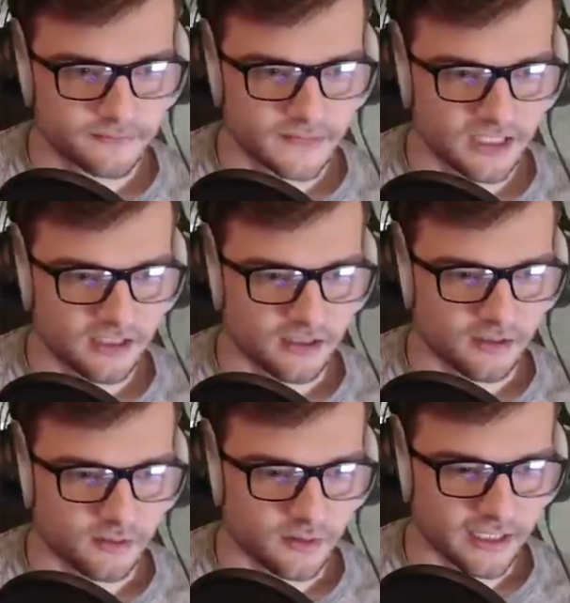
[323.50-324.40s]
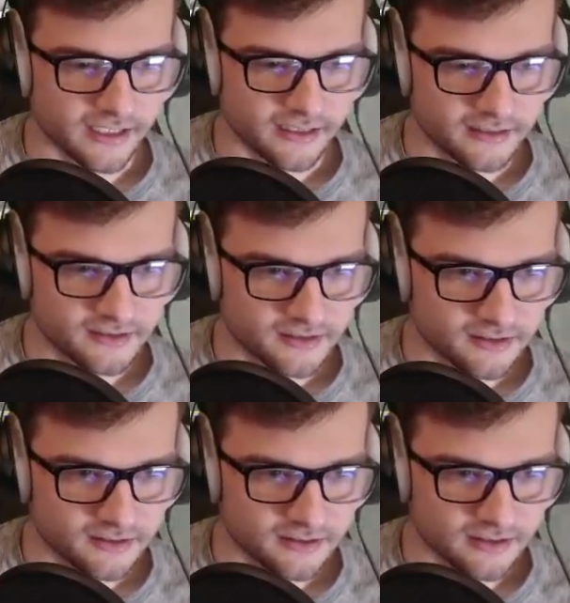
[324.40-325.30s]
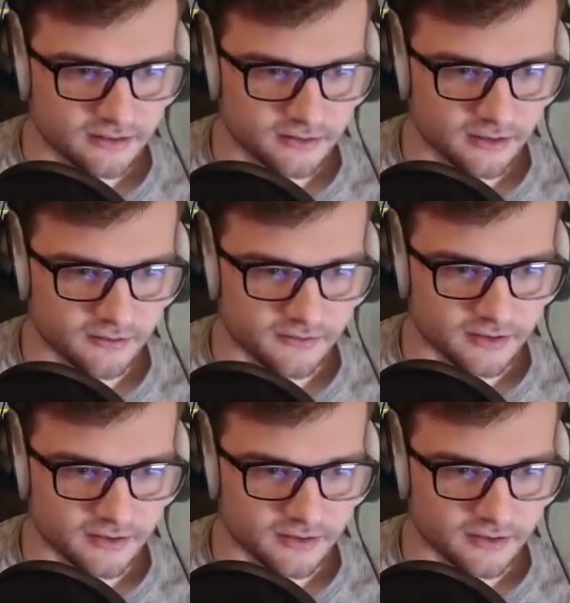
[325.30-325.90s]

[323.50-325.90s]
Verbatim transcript: Thank you, Ekis. I don't know if